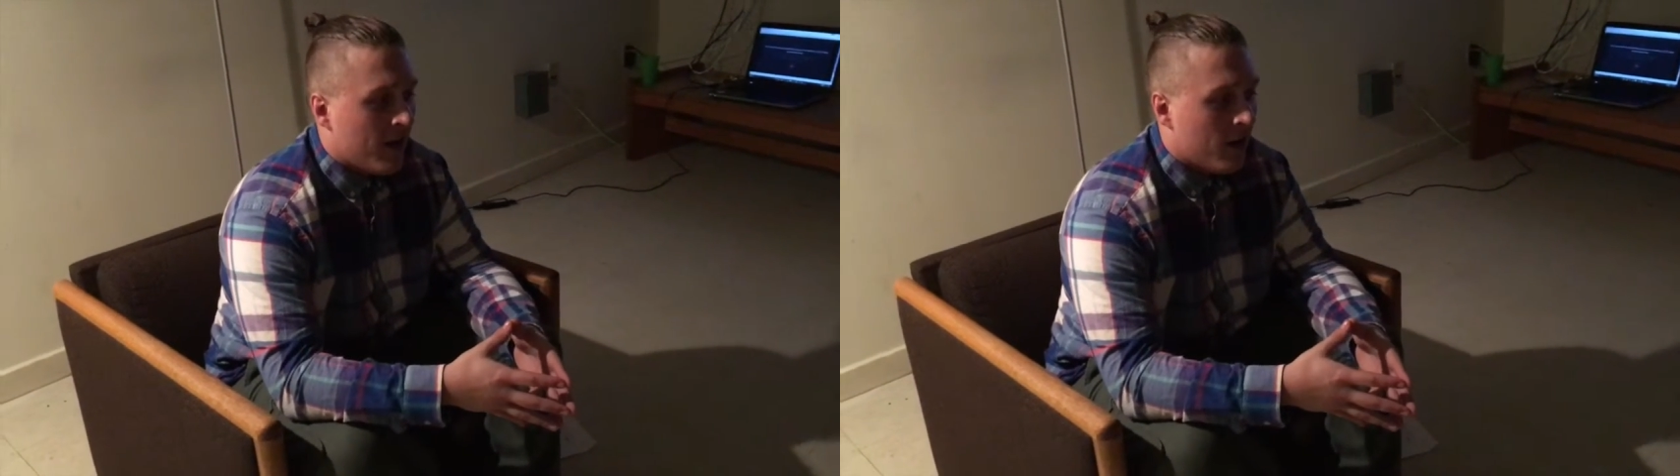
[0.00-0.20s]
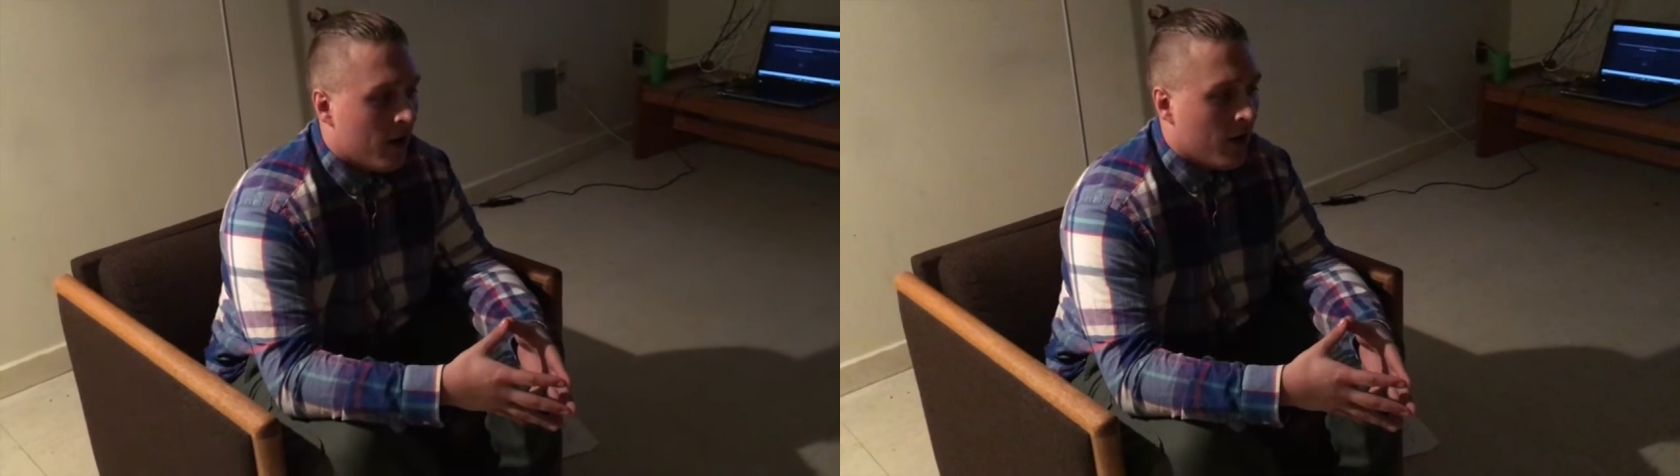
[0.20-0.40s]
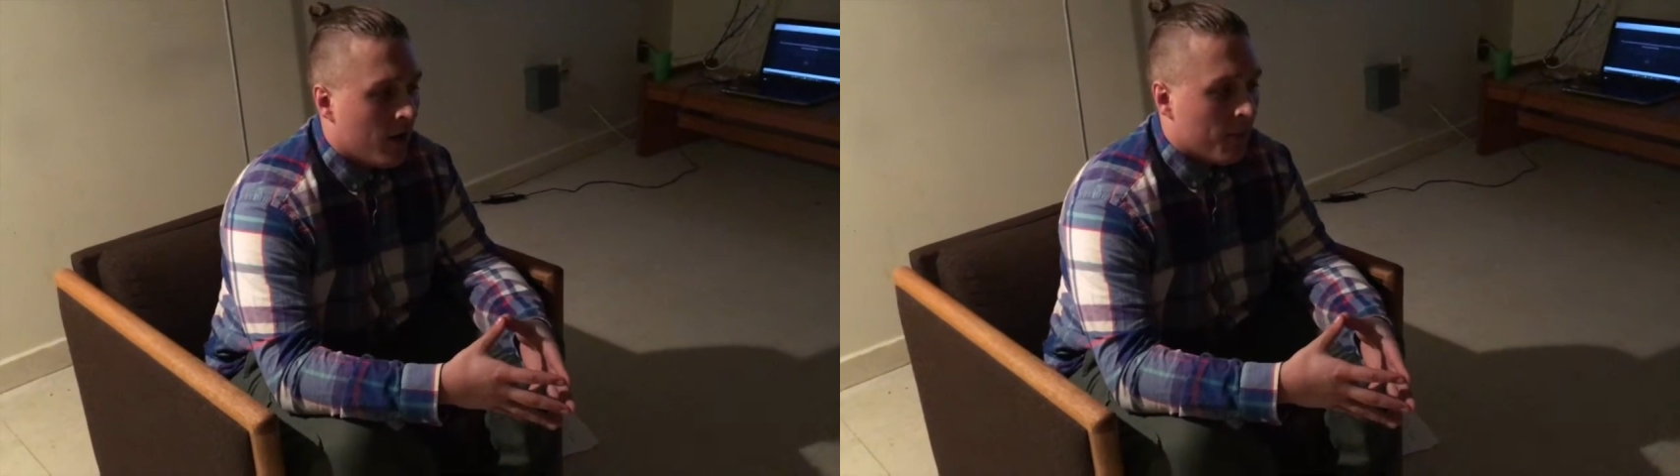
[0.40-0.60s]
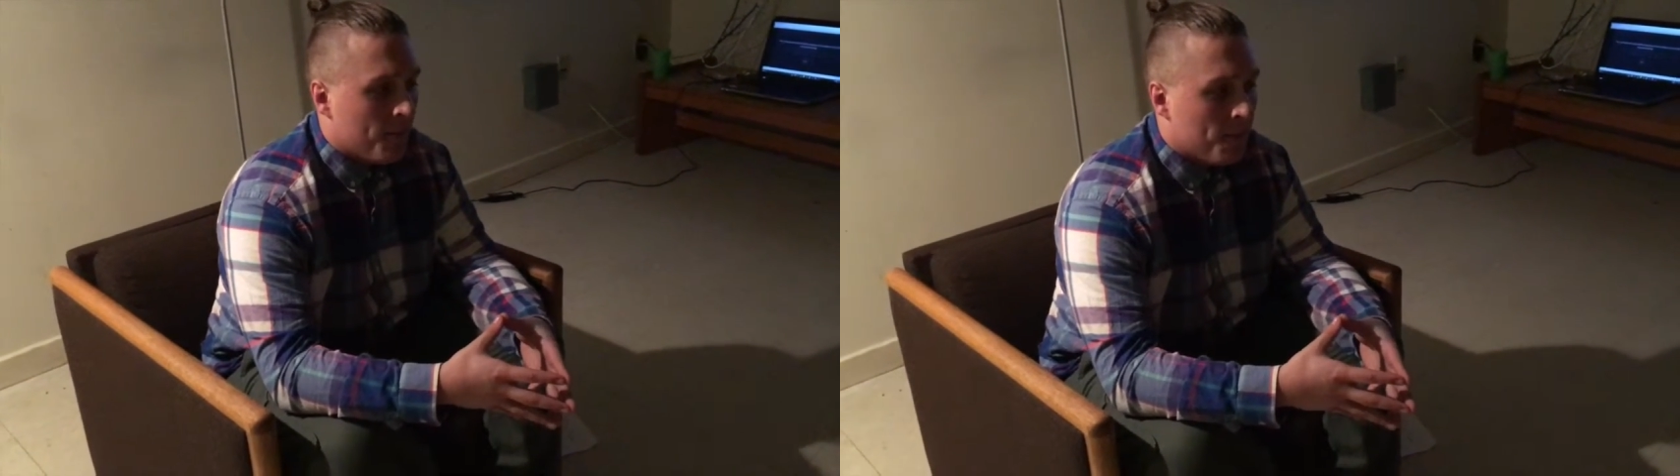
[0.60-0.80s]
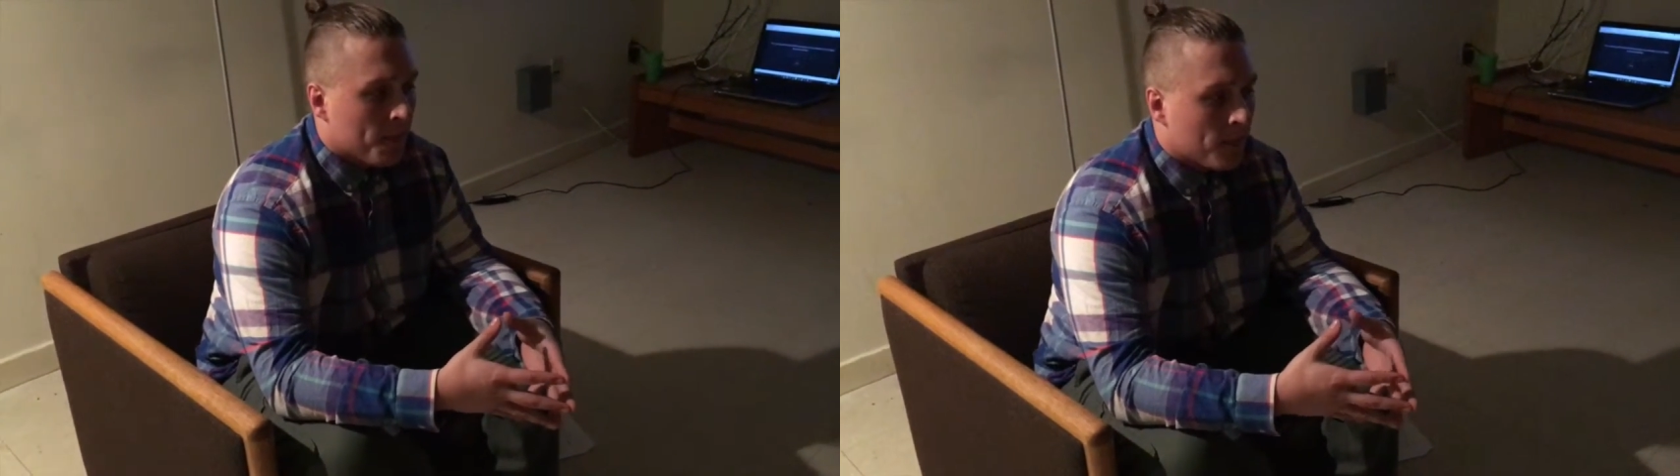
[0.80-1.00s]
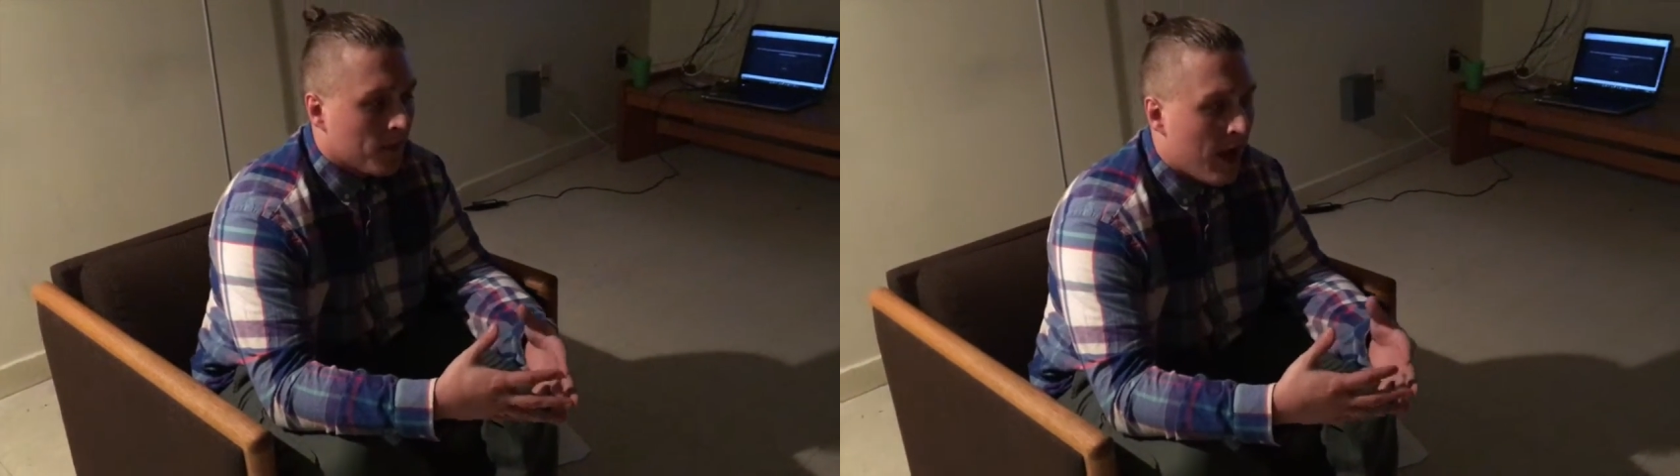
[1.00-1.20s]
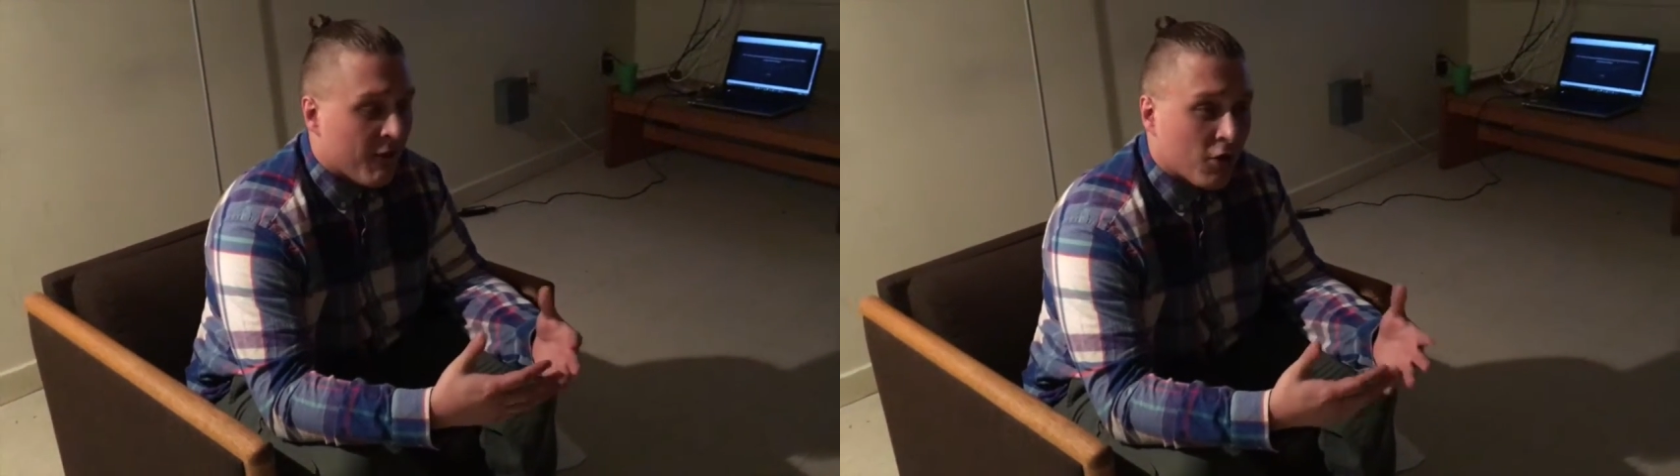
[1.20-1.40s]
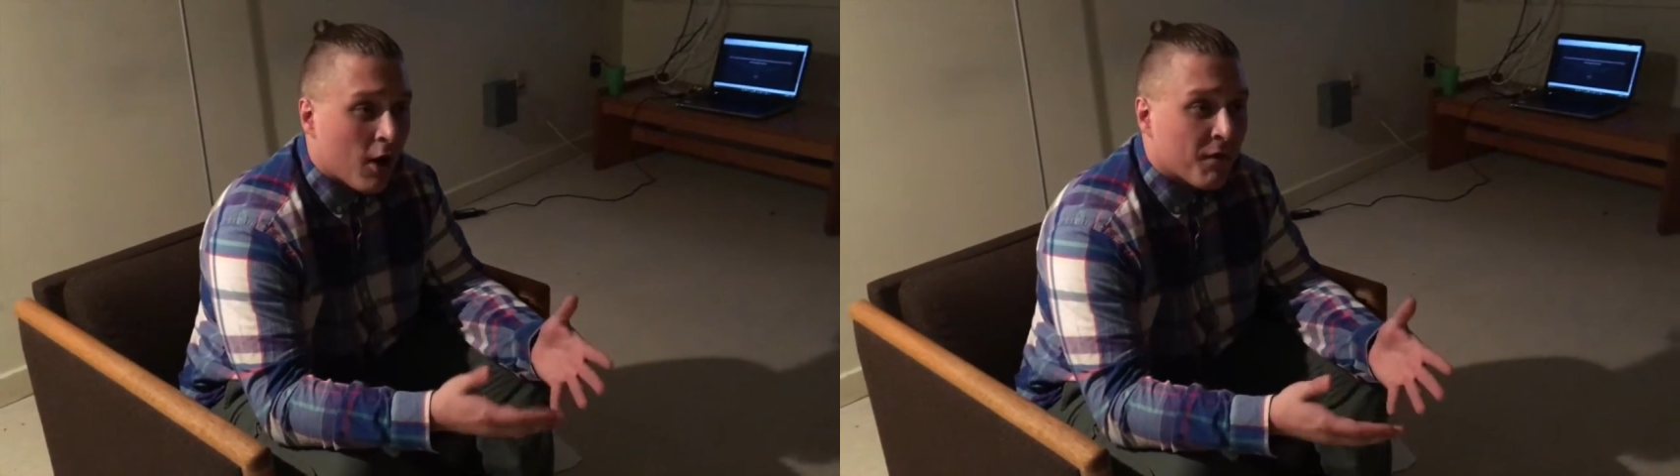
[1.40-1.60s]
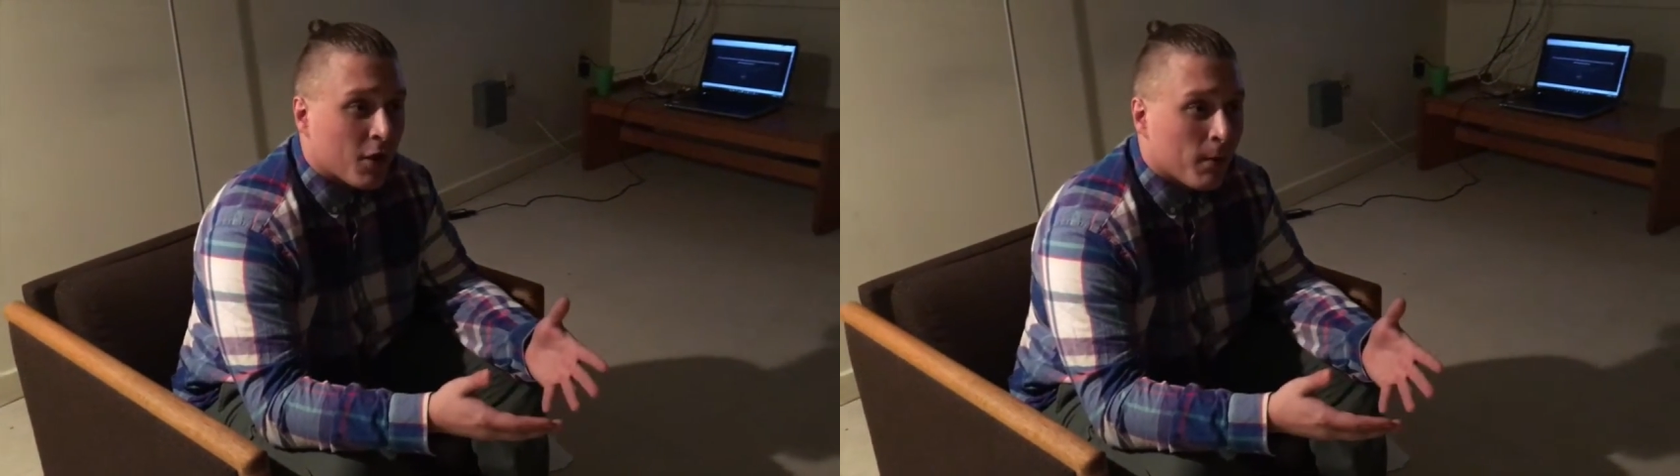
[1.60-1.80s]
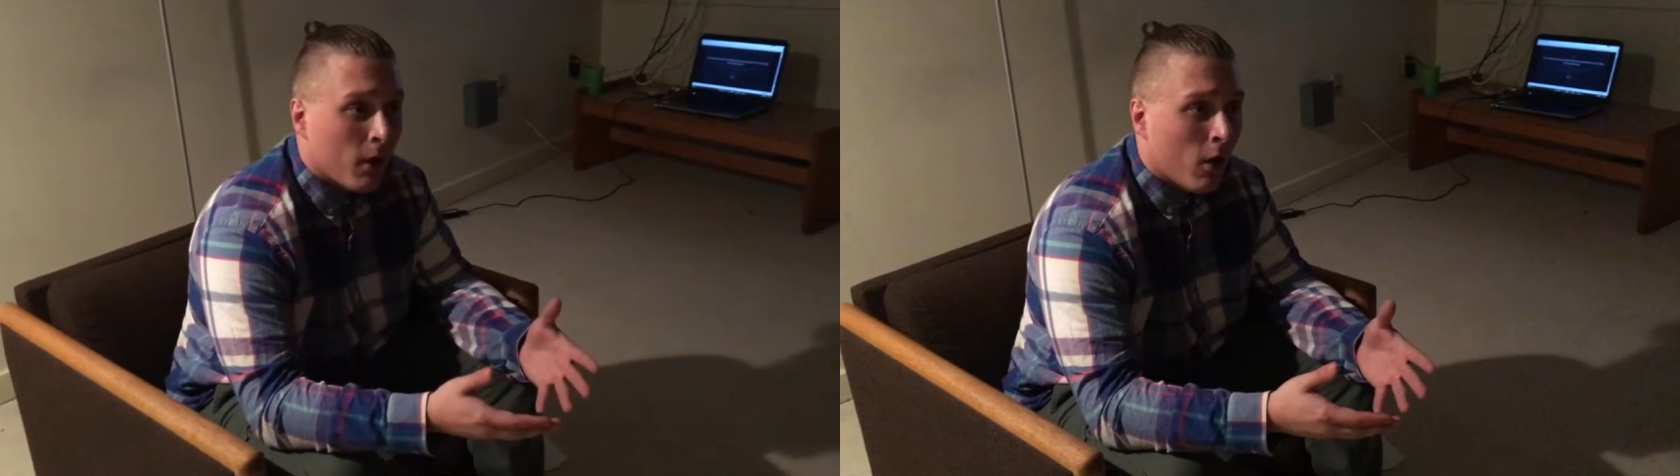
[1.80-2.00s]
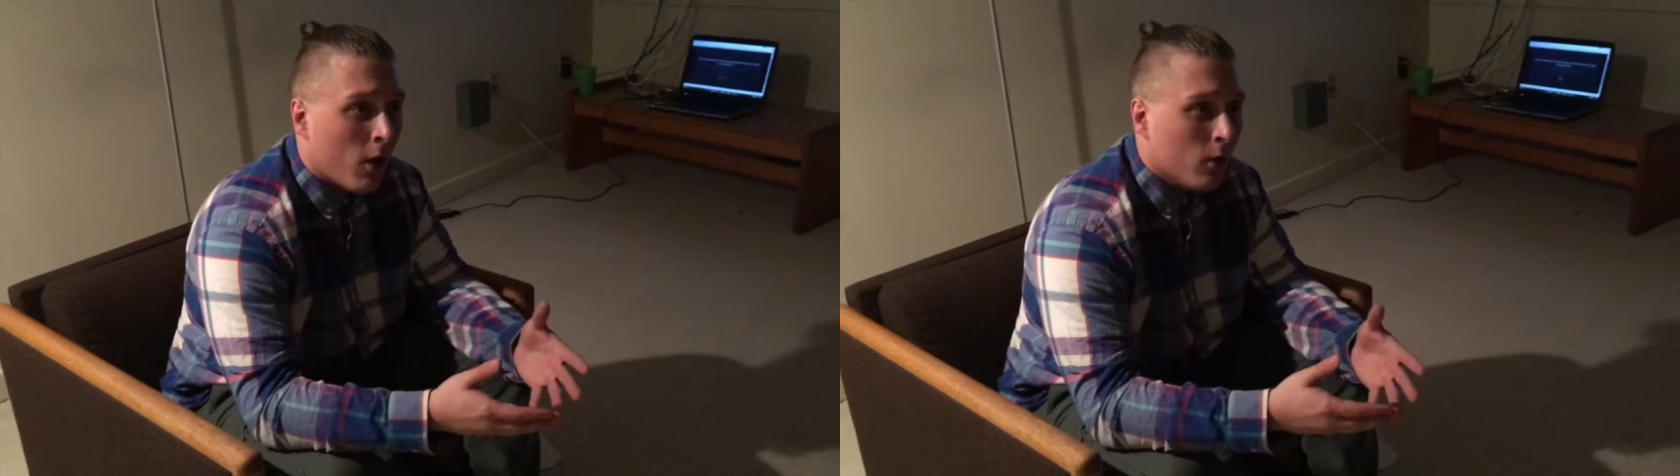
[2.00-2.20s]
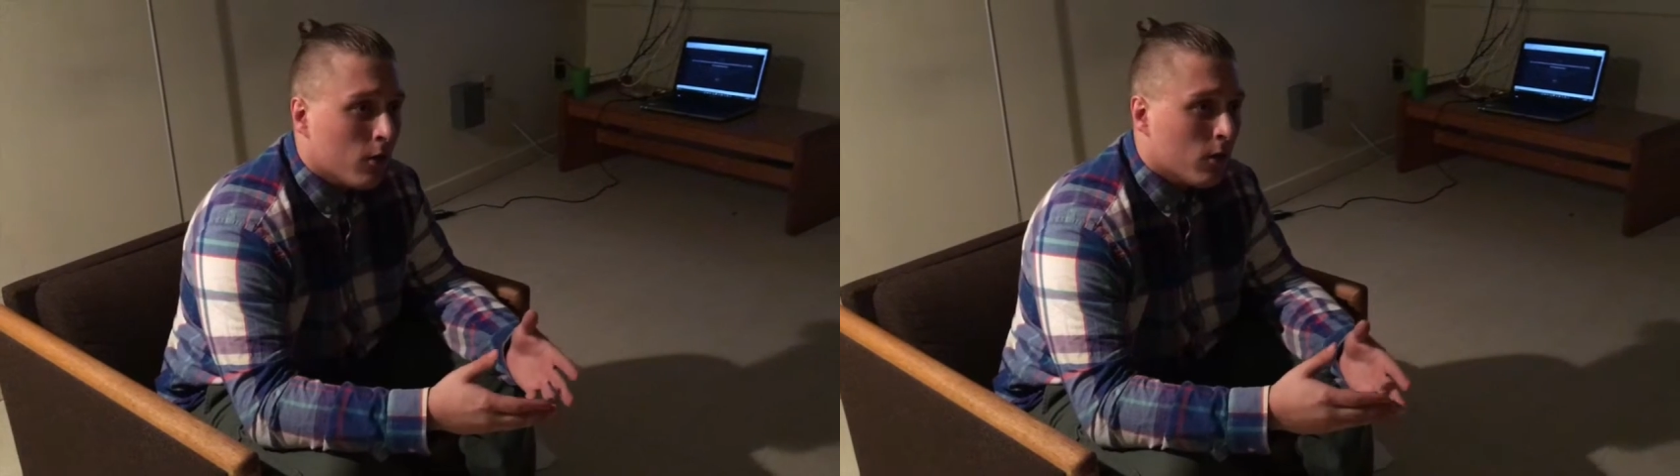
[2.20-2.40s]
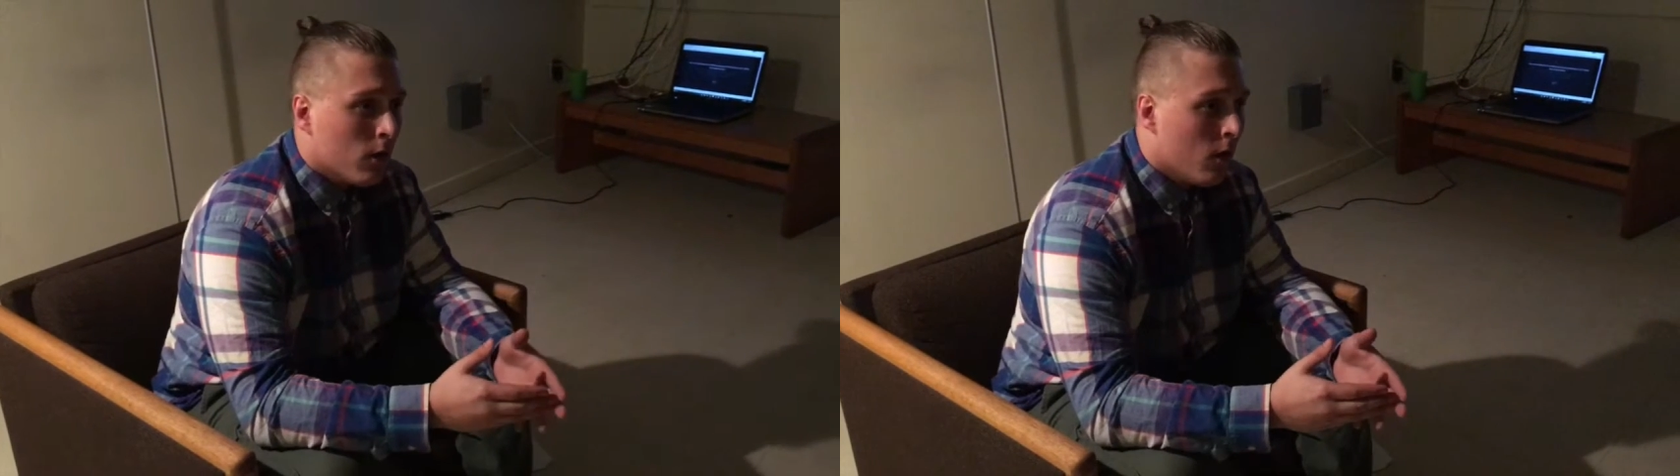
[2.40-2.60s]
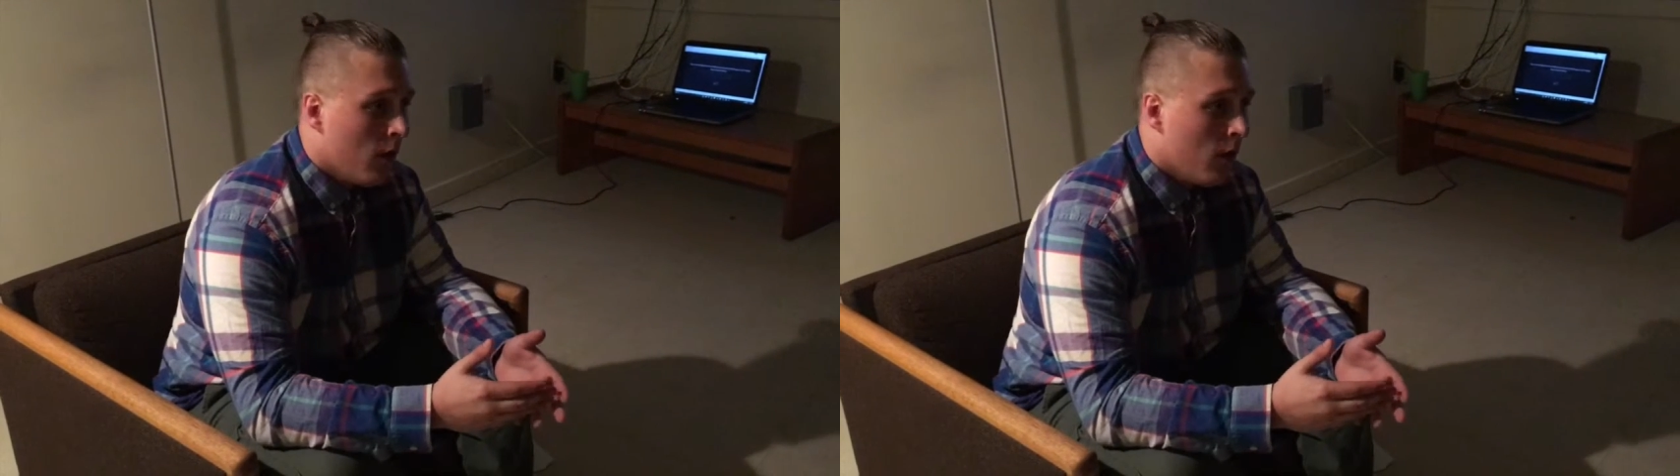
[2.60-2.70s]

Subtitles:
have comfier pillows.